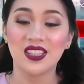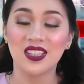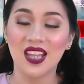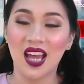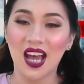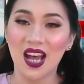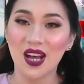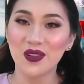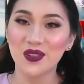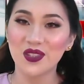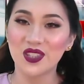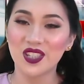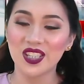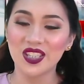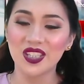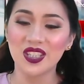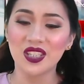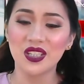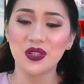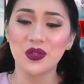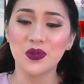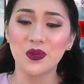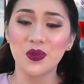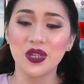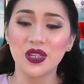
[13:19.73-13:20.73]
Now,
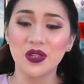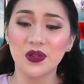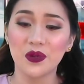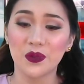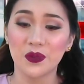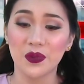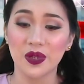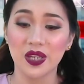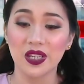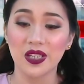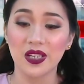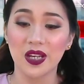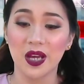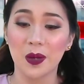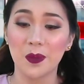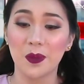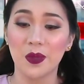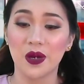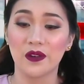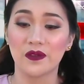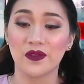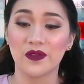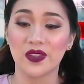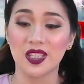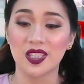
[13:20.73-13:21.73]
just a quick
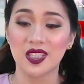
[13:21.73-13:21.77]
recap of